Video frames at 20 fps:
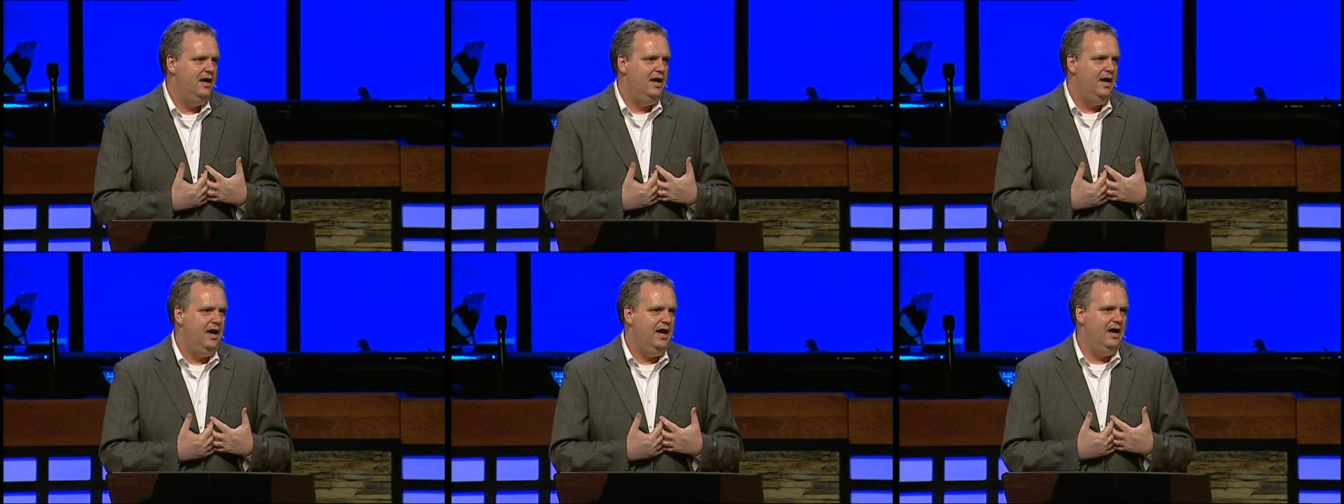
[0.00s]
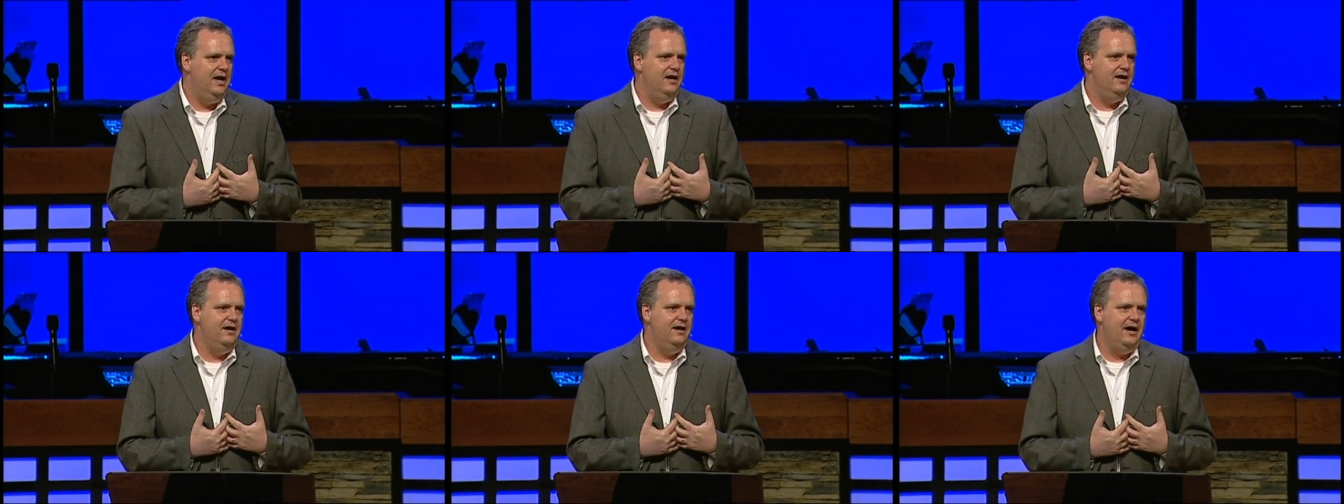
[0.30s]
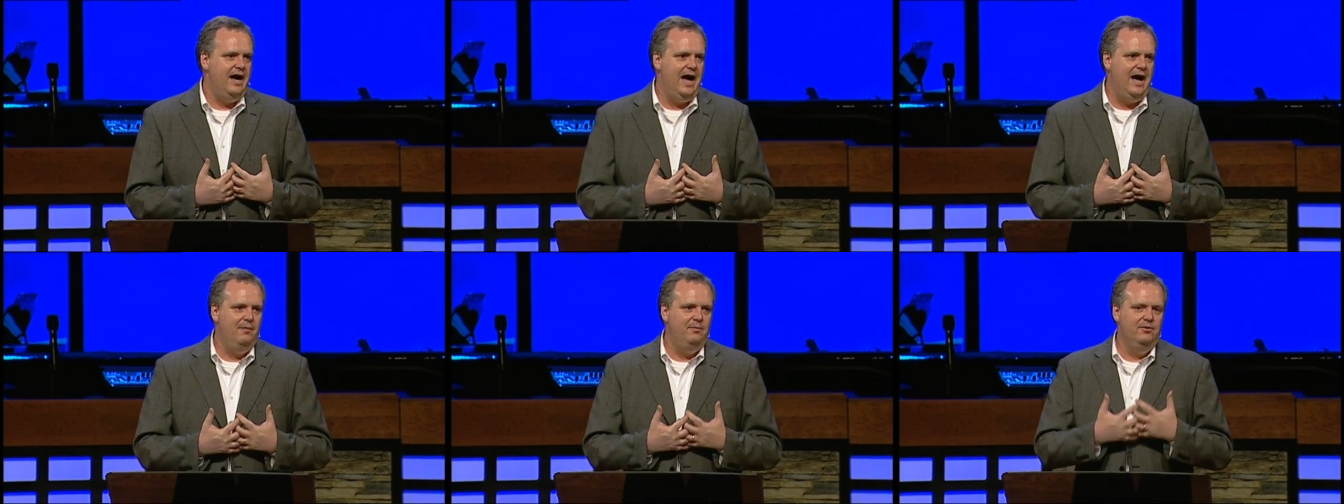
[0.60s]
And uh,
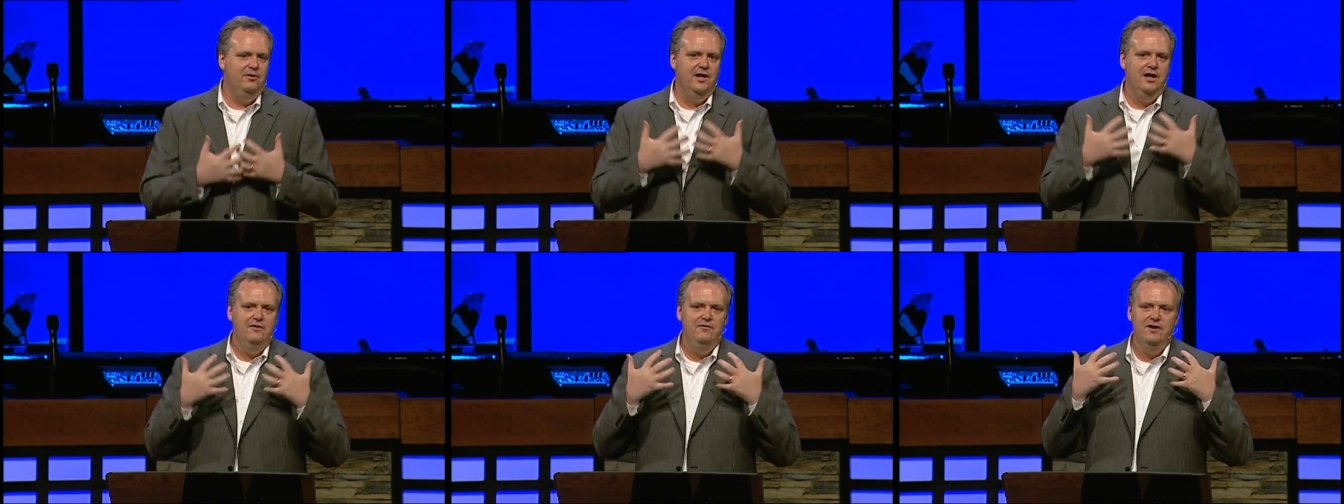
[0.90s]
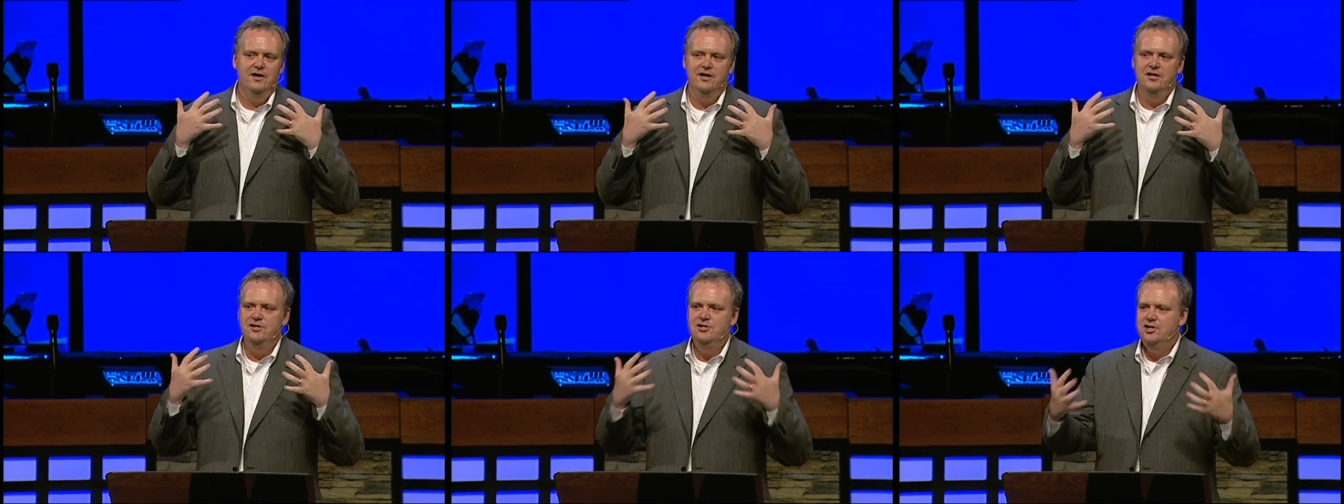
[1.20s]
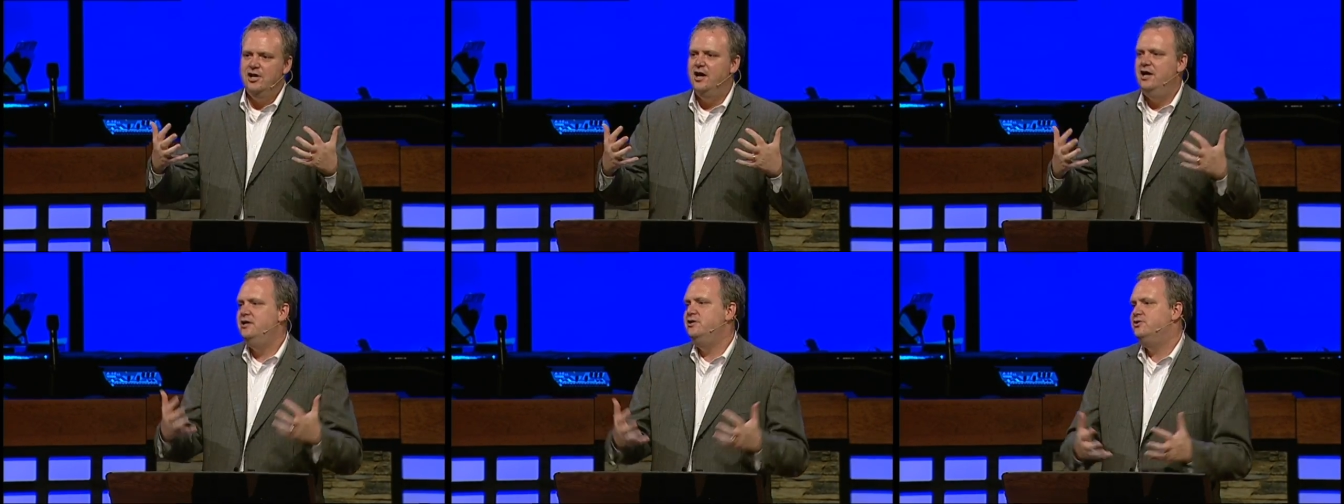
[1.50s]
I believe it can
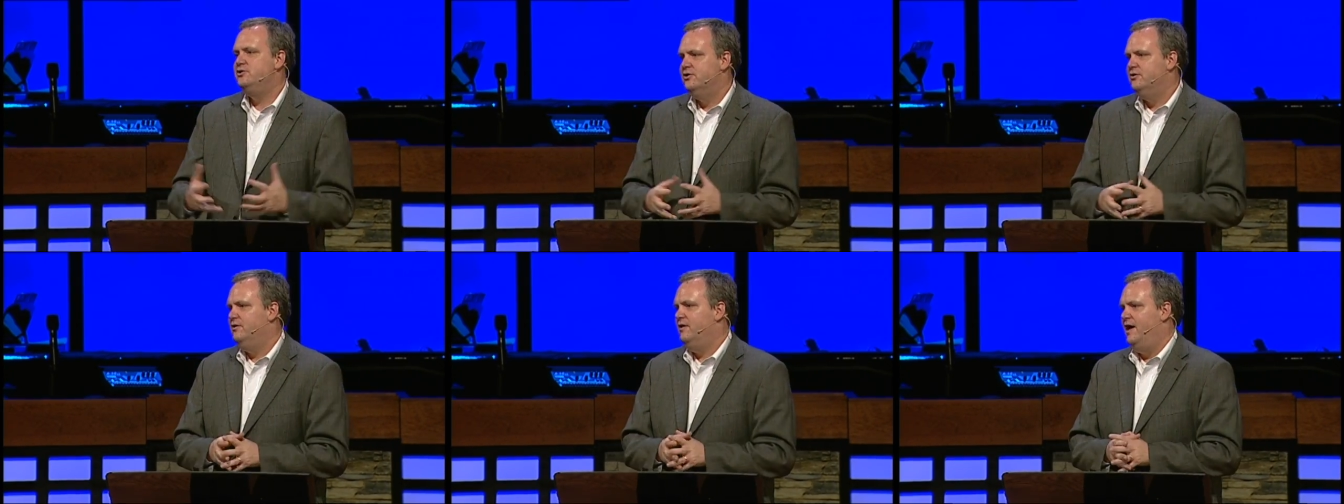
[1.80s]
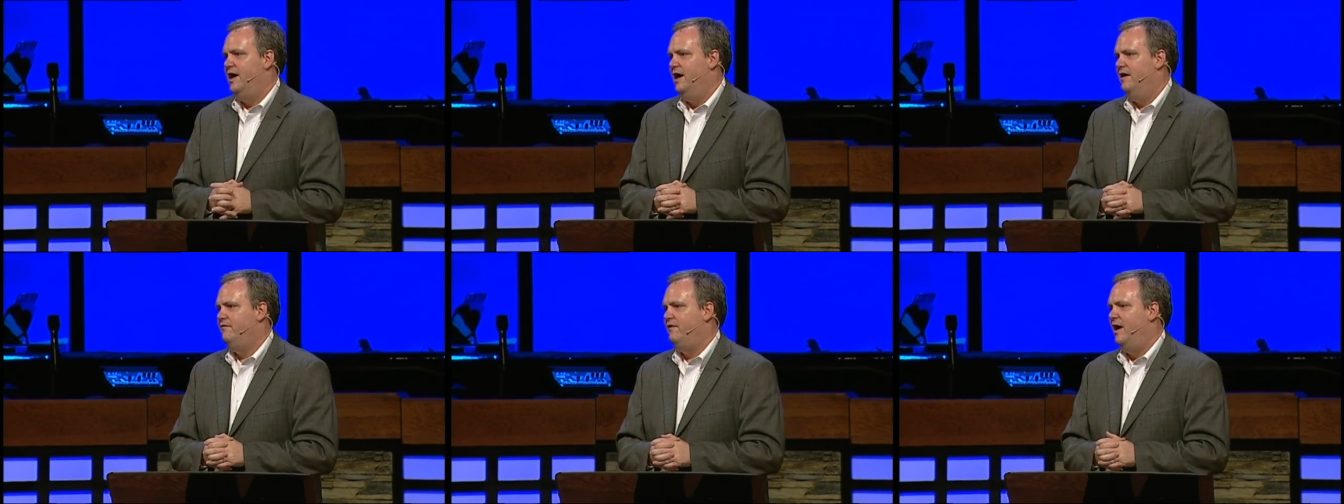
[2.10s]
change your life.